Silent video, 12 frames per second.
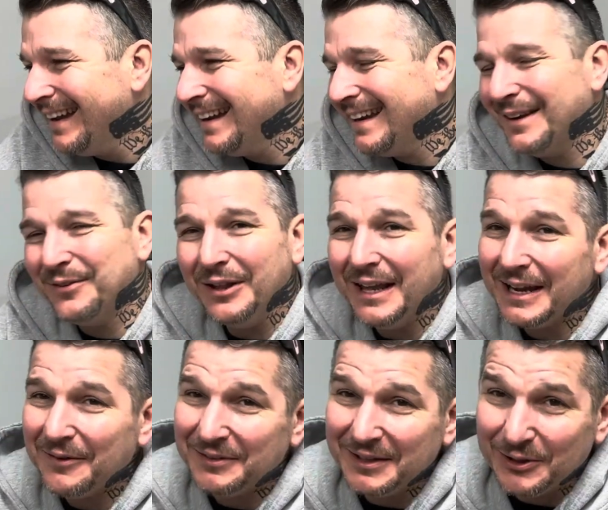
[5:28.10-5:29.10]
if you like
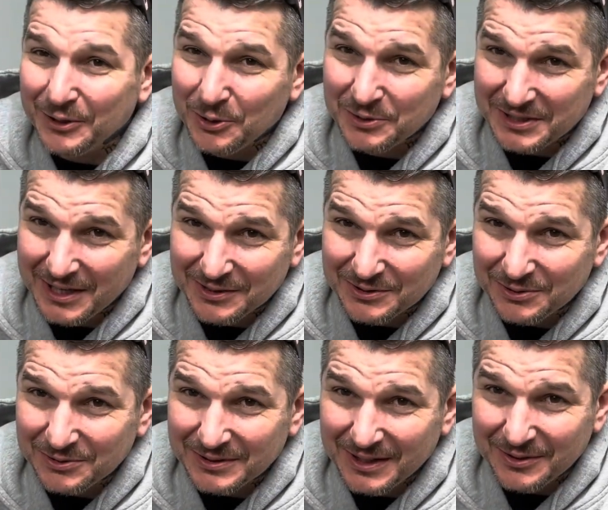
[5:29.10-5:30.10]
everything your coach tells
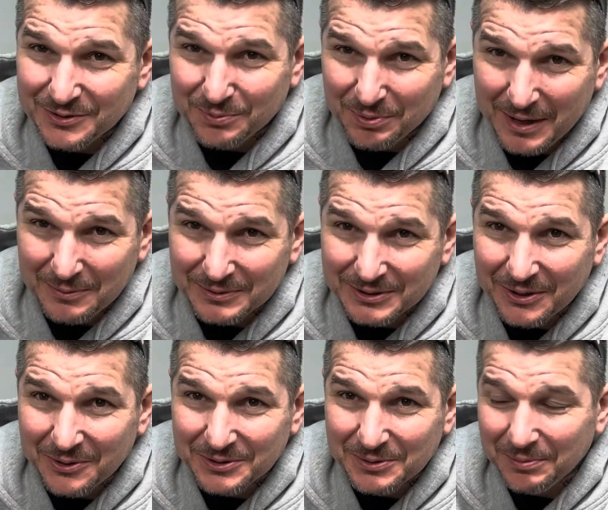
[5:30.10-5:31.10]
you, then there's a problem with the coach.